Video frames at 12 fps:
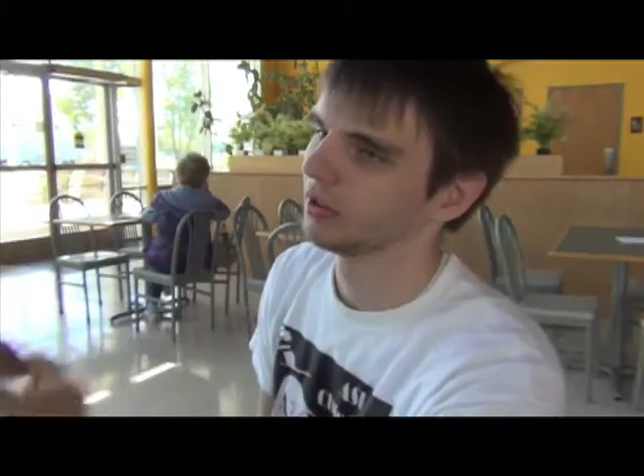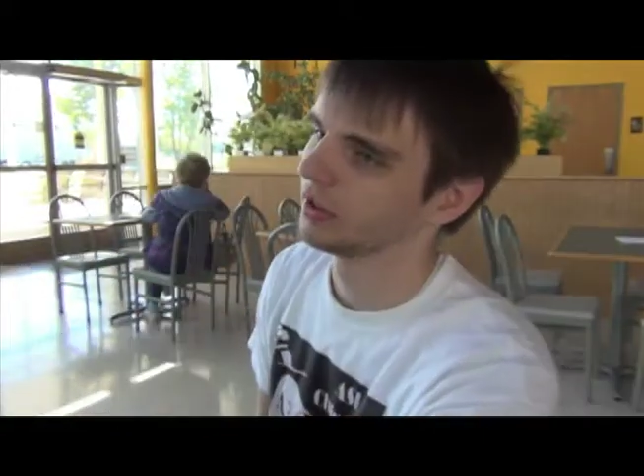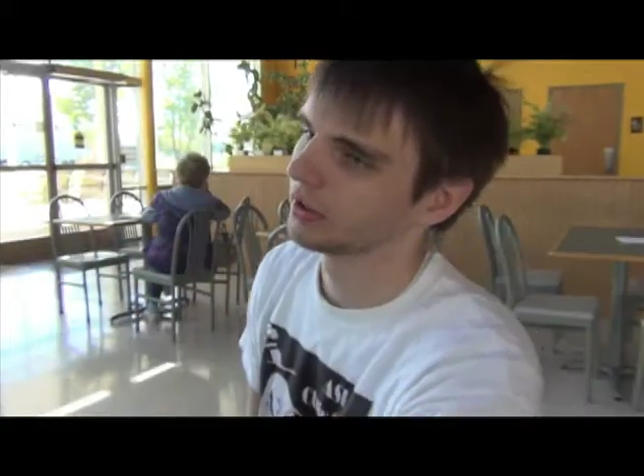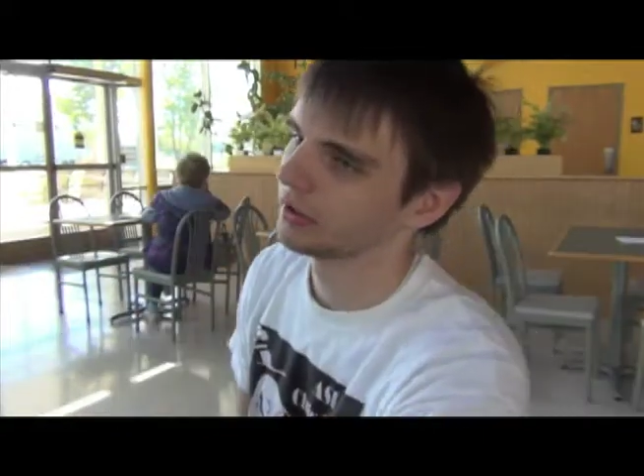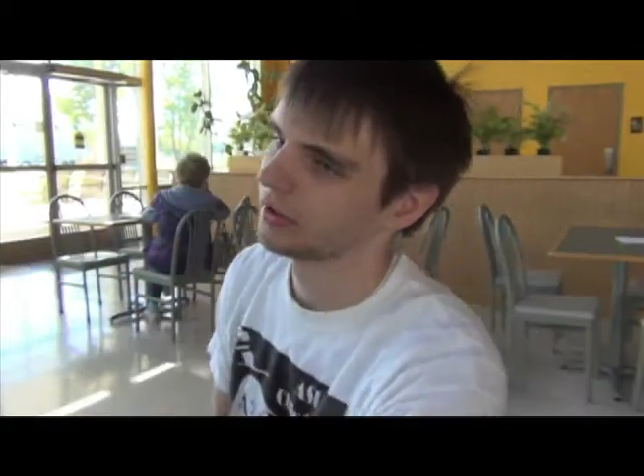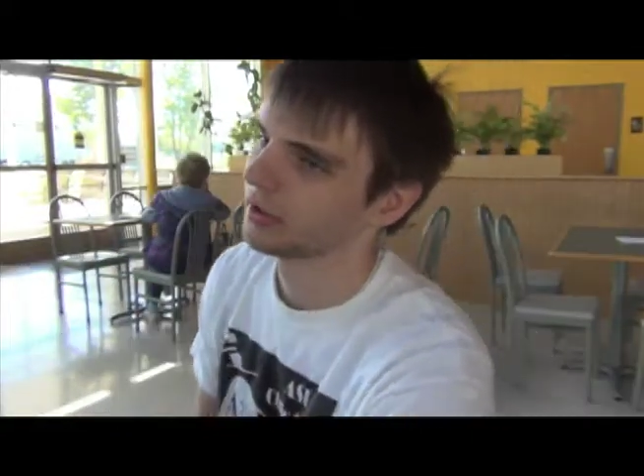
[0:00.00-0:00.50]
Look,
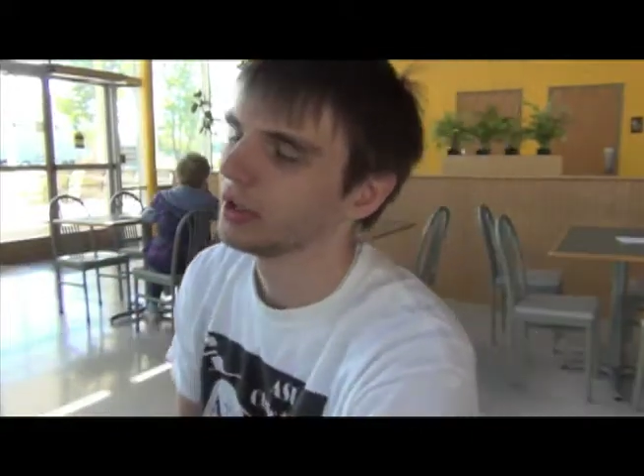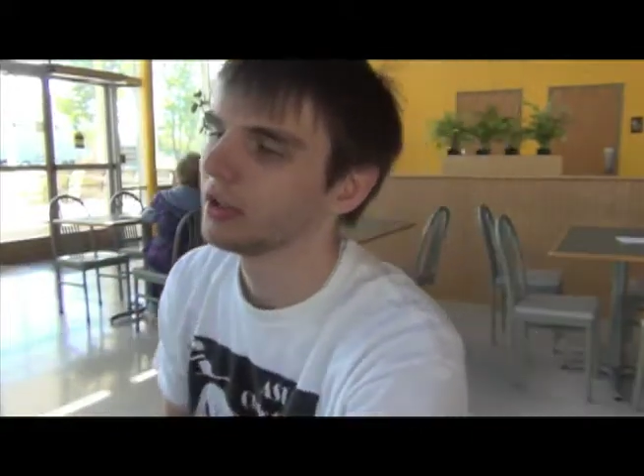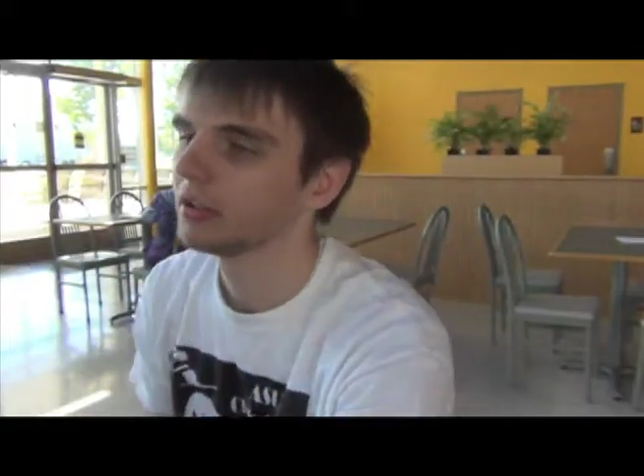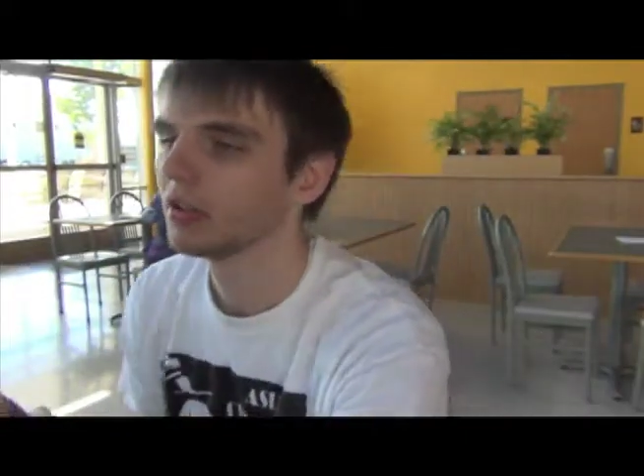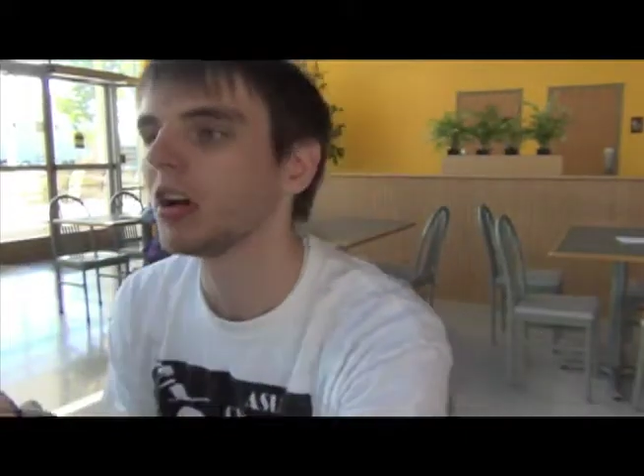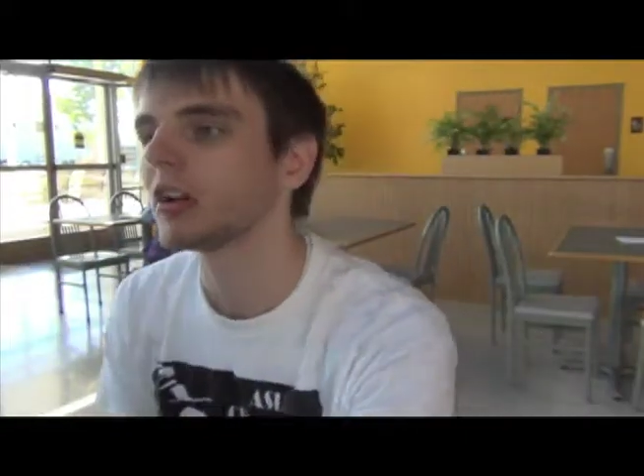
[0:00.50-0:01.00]

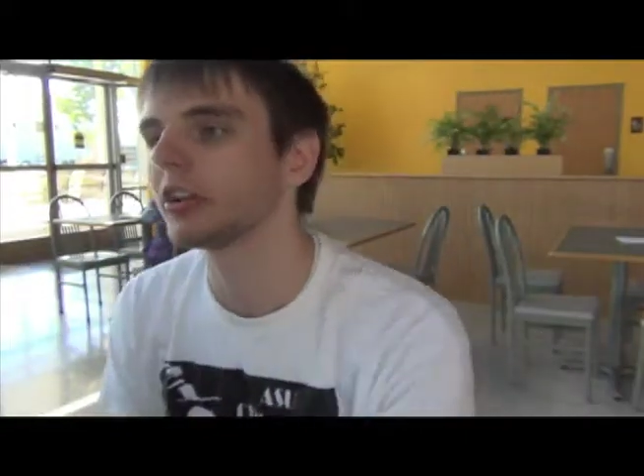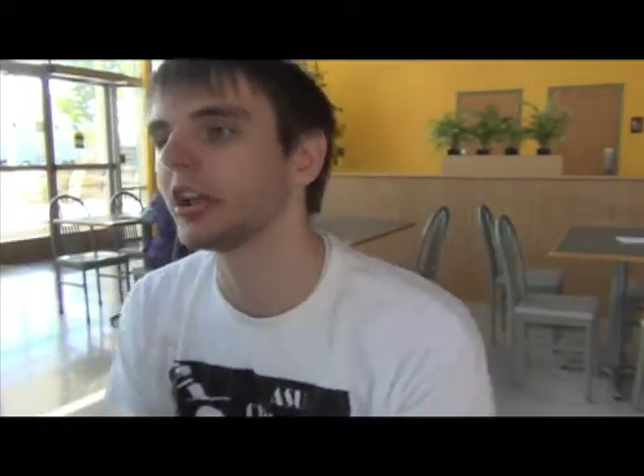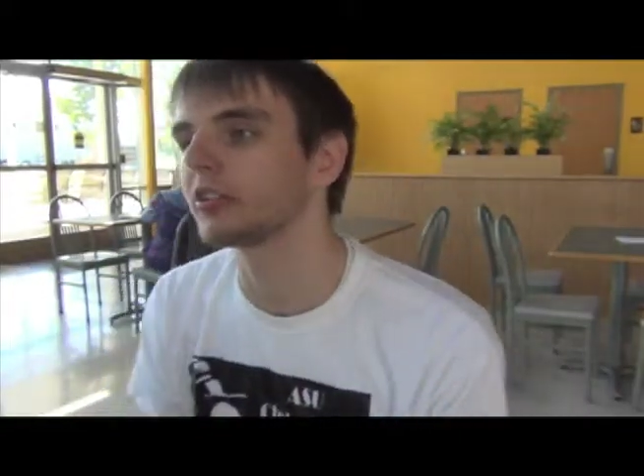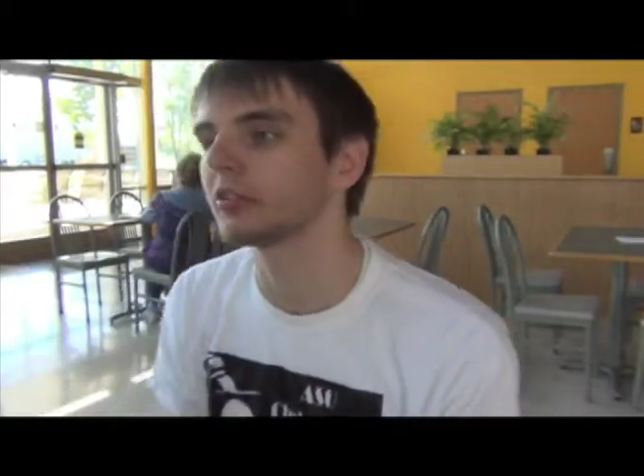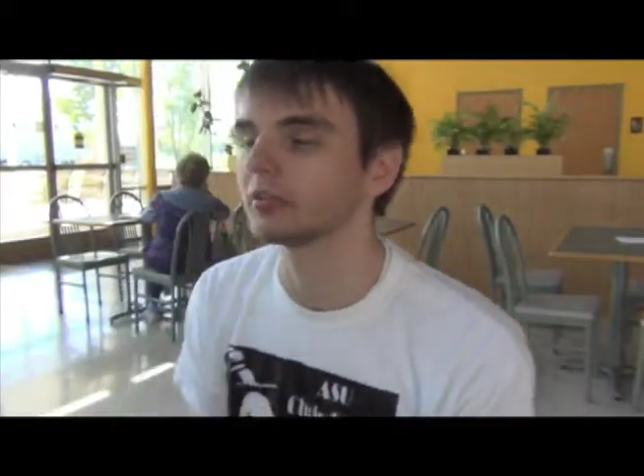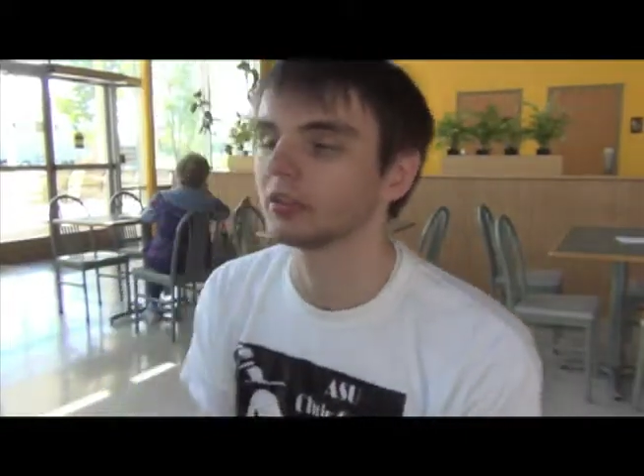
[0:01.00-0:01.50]
long
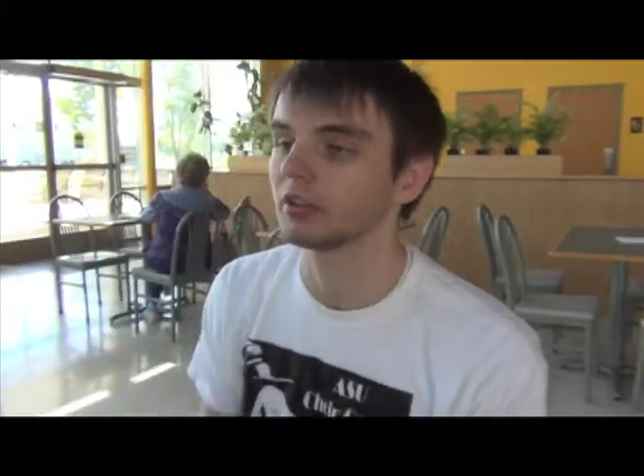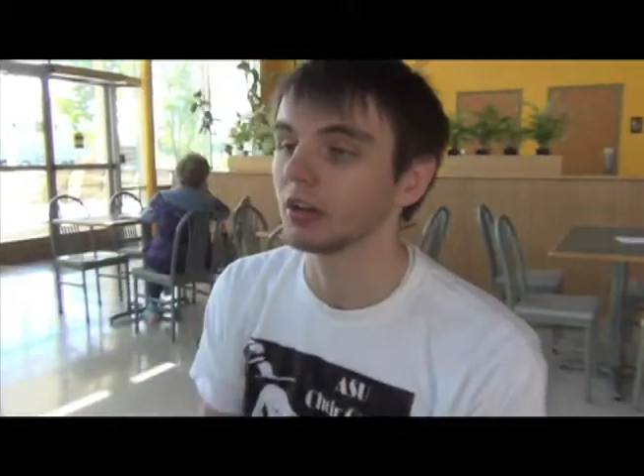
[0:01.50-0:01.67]
distance,